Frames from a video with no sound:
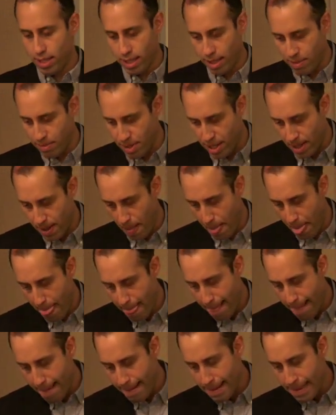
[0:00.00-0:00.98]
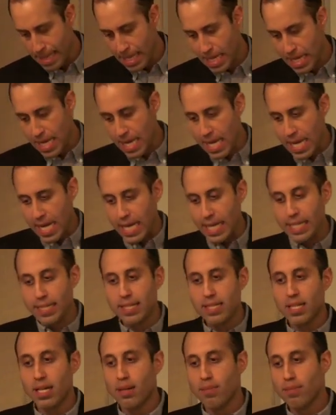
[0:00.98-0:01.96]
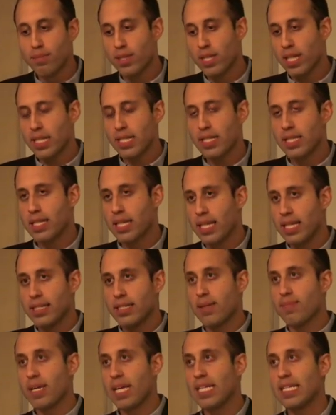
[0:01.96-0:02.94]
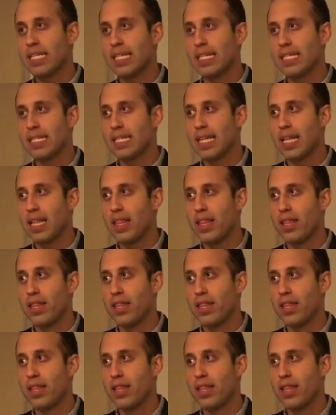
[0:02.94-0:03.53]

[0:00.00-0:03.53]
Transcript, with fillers: to Libya. In some places, in some cases,